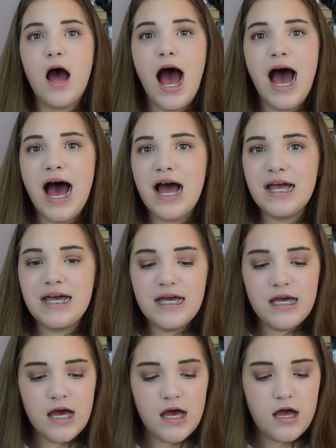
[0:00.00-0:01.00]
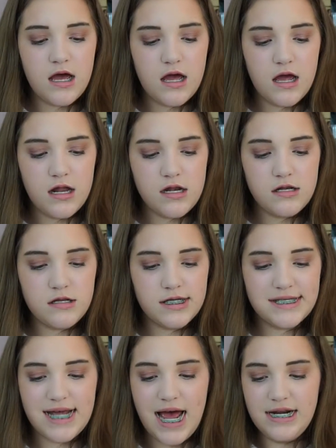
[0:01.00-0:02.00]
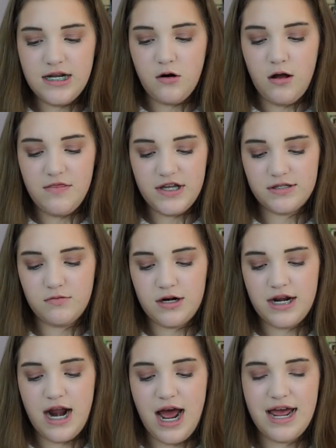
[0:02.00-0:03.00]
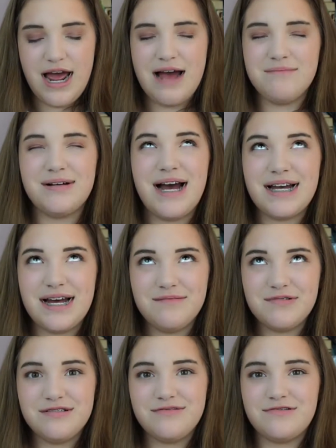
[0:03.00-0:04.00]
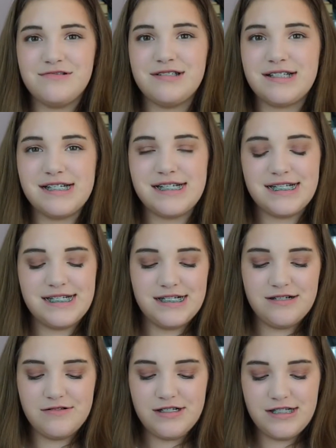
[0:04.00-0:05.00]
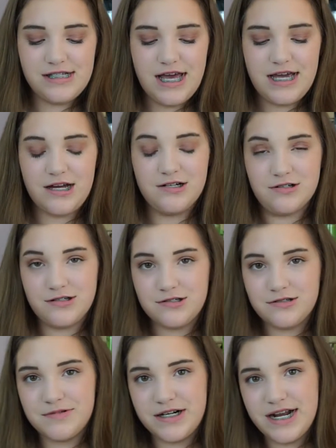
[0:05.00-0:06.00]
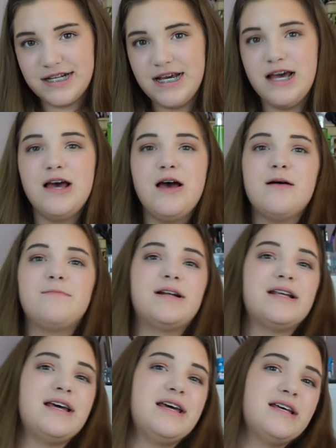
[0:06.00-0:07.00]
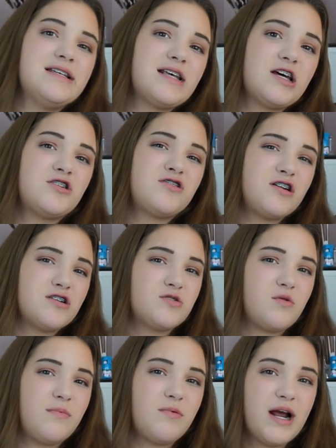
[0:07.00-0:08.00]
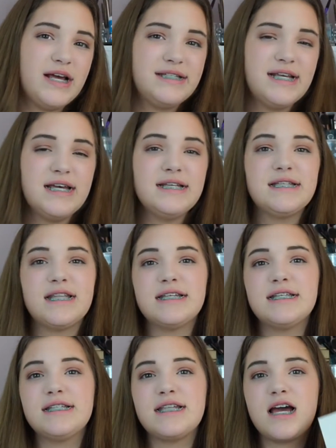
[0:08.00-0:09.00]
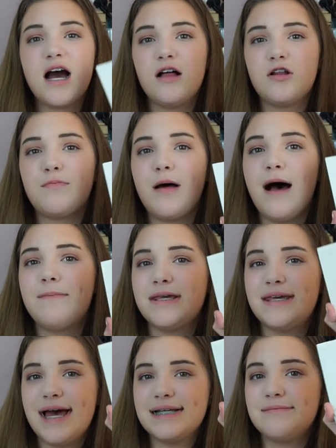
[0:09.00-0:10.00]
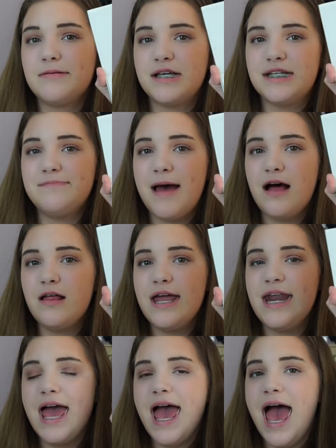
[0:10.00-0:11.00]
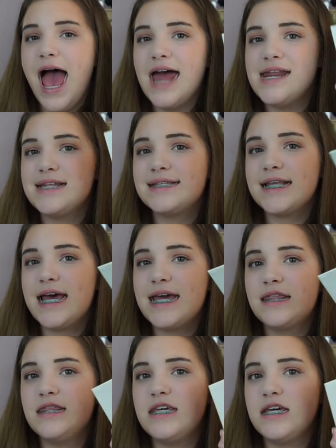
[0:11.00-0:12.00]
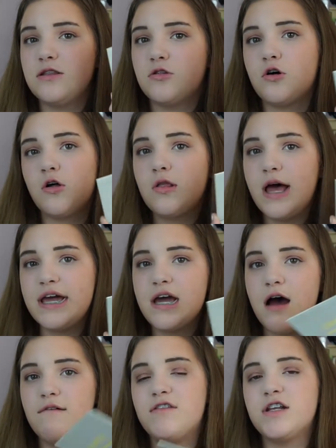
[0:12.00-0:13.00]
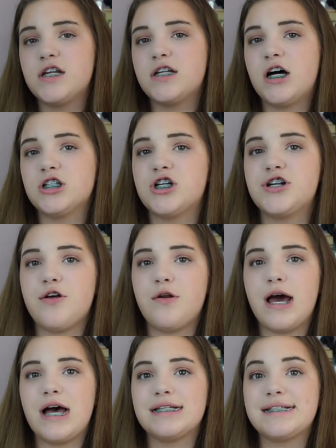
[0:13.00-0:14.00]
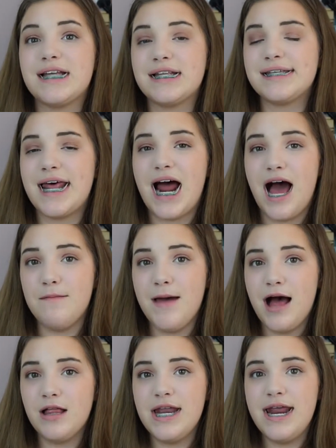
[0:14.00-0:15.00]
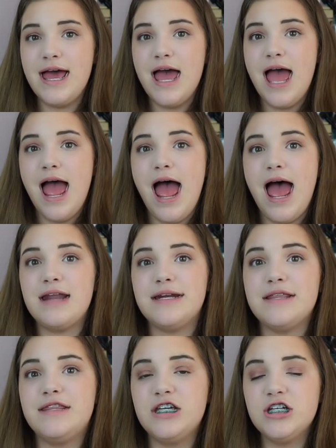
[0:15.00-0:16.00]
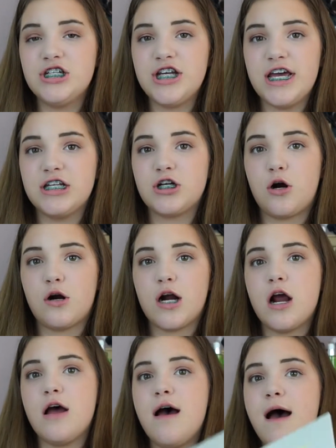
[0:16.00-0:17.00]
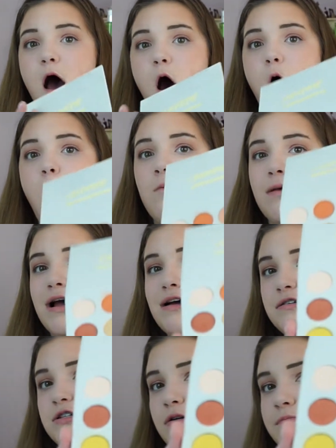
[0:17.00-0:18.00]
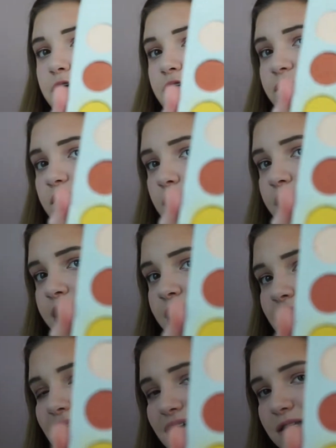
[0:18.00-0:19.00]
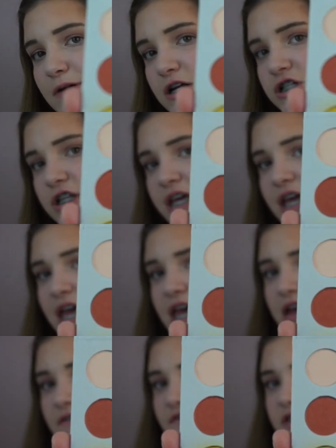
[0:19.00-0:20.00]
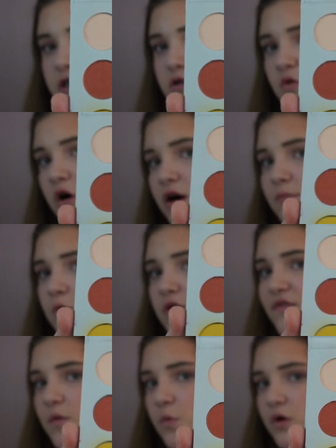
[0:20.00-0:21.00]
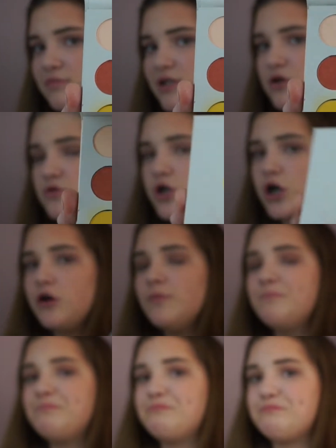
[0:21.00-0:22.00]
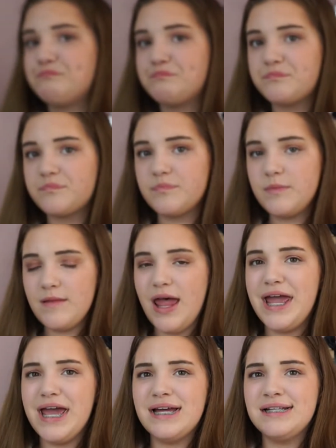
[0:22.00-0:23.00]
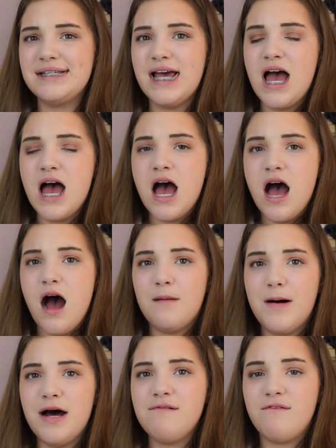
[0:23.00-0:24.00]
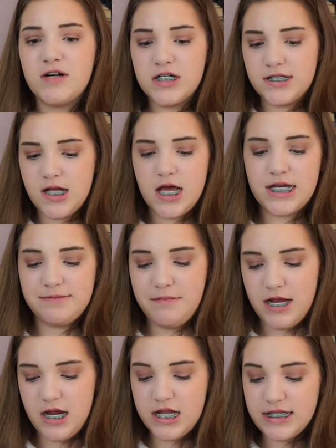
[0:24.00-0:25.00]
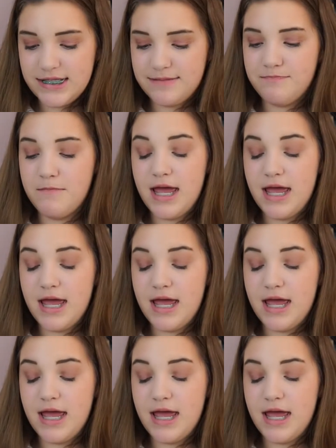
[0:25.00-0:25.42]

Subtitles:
I decided on this one, and I kind of broke the rules because it's not really like a drugstore brand, but it is like drugstore prices. This is the ColourPop Yes Please palette, and it's like the lookalike of the Natasha Denona Sunset Eye palette, and these shades are, oh my gosh, they're beautiful, especially if you are more of a warm tone girl. And upon first inspections,